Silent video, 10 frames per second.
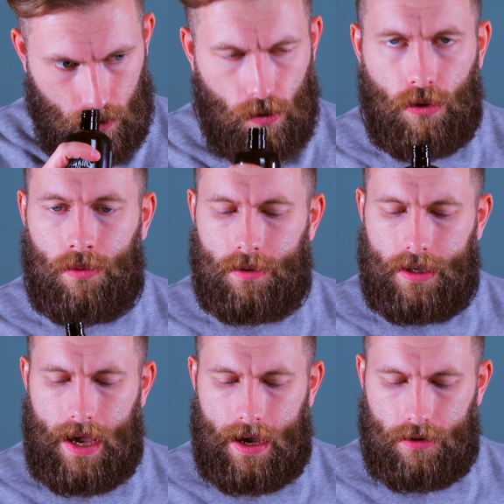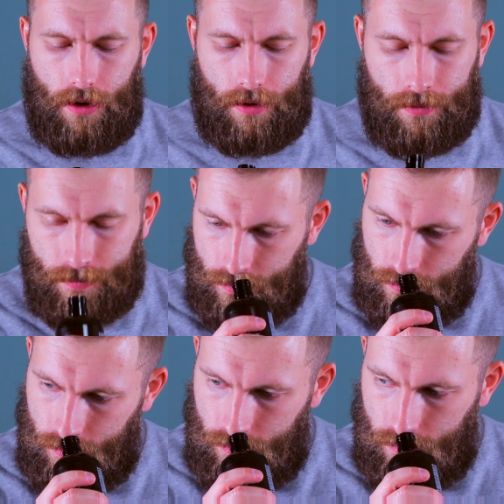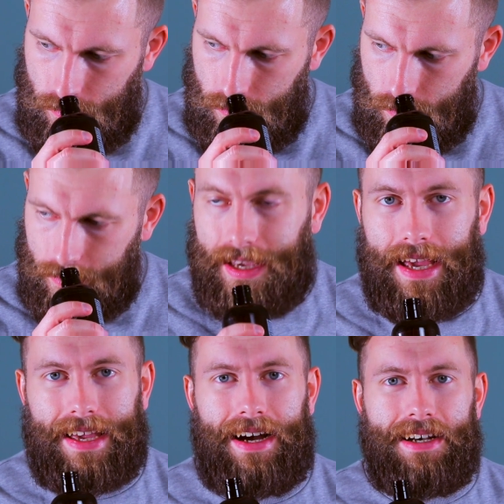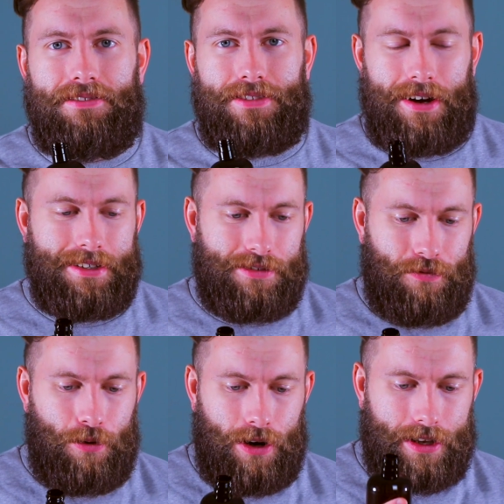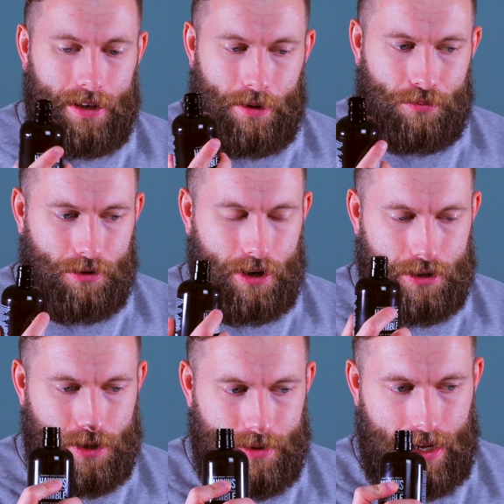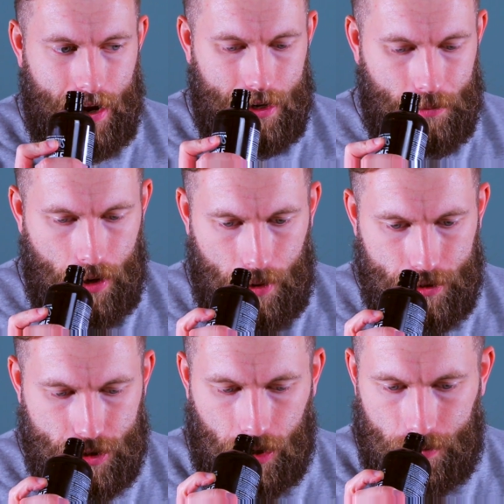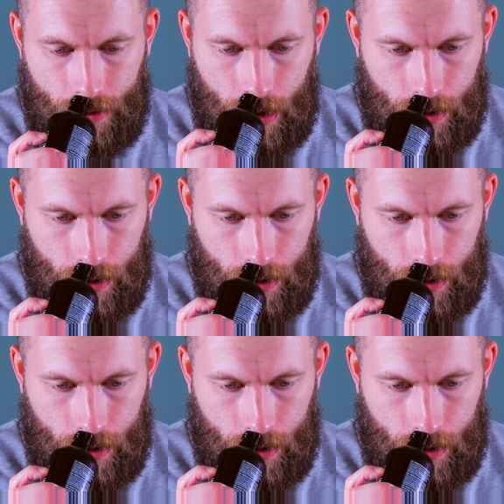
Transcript: Oh, yeah, no. It kind of does feel like a product you would get in a barbershop.